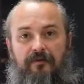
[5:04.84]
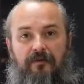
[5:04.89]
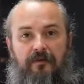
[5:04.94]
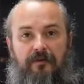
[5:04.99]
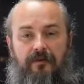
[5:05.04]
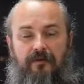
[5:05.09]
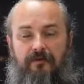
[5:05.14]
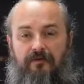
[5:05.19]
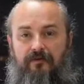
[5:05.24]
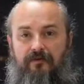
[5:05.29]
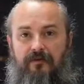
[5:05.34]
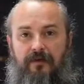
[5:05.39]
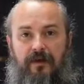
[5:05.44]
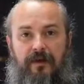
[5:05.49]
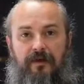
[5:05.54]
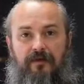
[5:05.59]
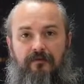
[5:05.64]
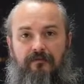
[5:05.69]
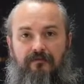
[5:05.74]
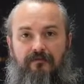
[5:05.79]
if
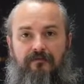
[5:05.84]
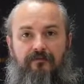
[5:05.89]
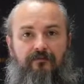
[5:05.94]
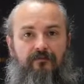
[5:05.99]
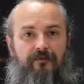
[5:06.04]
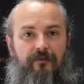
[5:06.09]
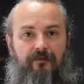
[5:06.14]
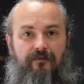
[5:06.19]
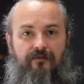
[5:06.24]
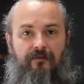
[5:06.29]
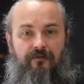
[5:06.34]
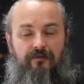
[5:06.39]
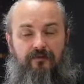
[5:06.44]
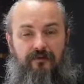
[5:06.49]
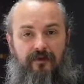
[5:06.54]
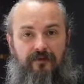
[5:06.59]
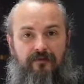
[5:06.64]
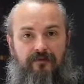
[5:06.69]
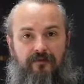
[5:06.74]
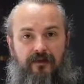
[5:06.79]
that resource
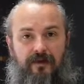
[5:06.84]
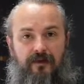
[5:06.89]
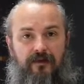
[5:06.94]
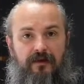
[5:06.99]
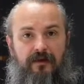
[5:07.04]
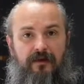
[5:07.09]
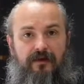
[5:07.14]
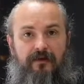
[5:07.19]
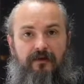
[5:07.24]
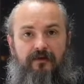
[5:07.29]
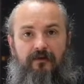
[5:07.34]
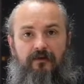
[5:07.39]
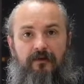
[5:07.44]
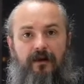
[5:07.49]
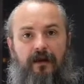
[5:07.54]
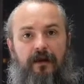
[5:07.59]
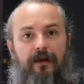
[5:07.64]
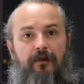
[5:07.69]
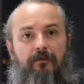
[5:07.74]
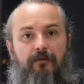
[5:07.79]
gets validated on
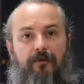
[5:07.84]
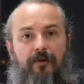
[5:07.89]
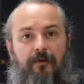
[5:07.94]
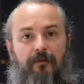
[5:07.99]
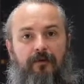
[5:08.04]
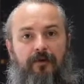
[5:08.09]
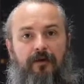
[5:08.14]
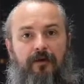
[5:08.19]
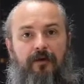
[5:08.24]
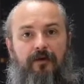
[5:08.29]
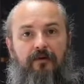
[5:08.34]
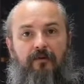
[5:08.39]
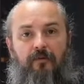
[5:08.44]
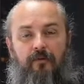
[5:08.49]
a property,